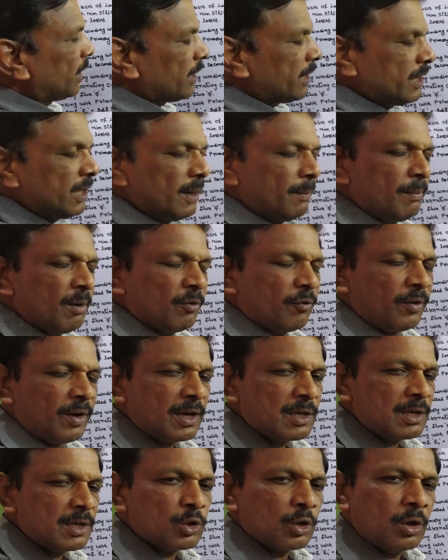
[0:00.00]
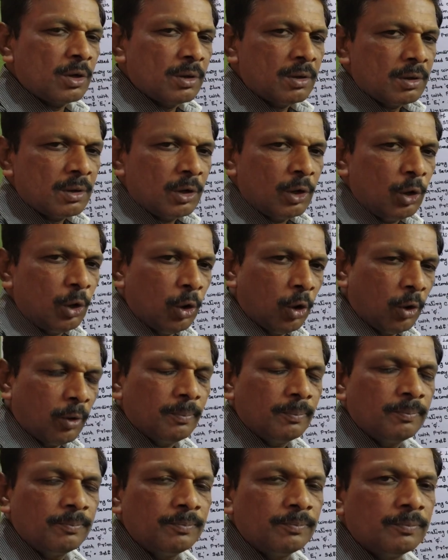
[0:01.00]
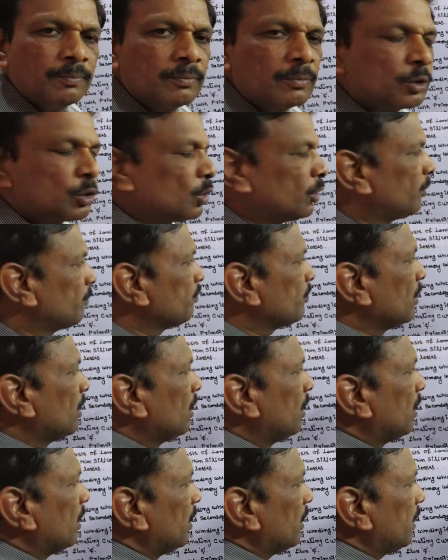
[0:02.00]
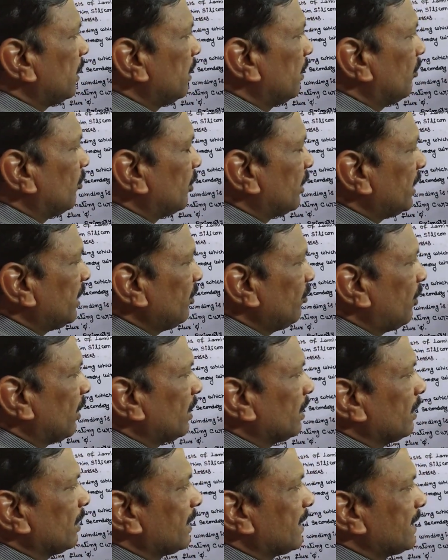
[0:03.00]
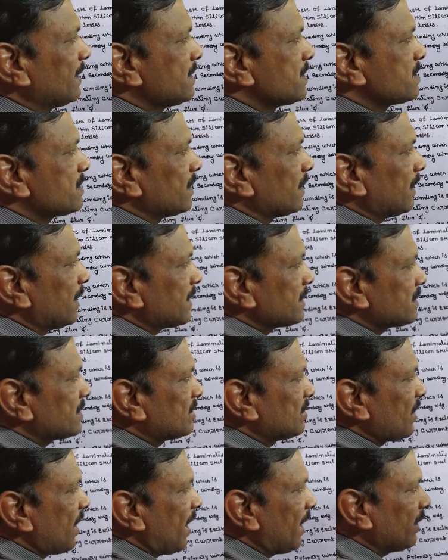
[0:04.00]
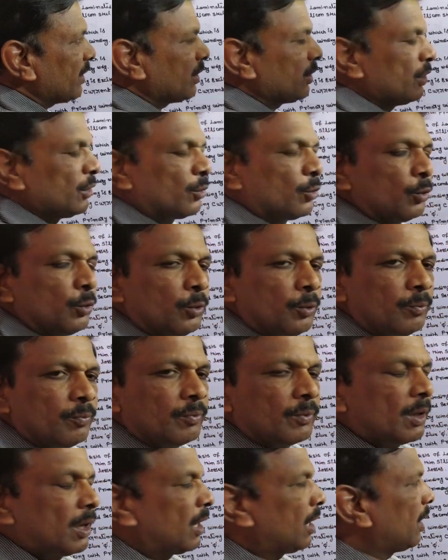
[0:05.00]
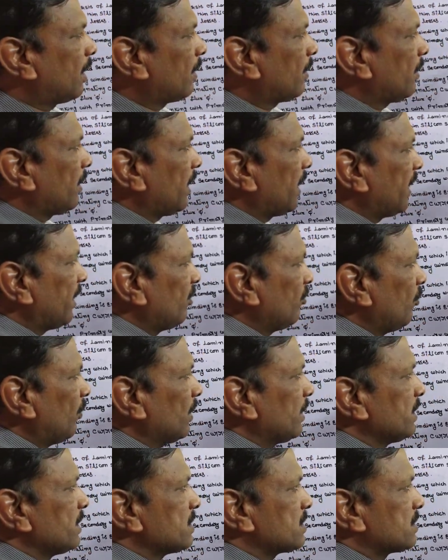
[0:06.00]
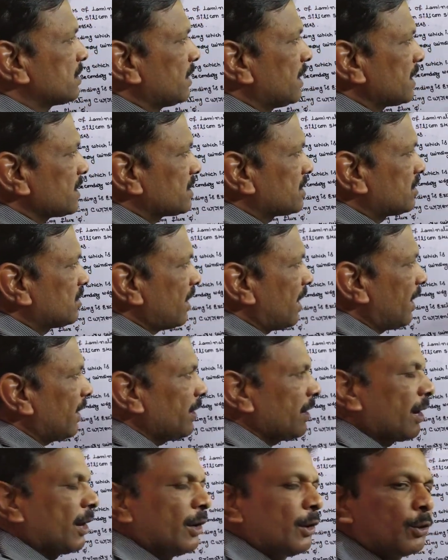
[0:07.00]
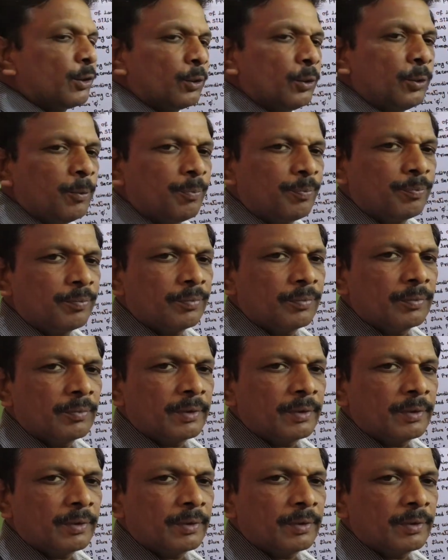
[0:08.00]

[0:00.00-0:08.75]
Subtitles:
the EMF also low. So if E1 is less than E2 or N1 is less than N2,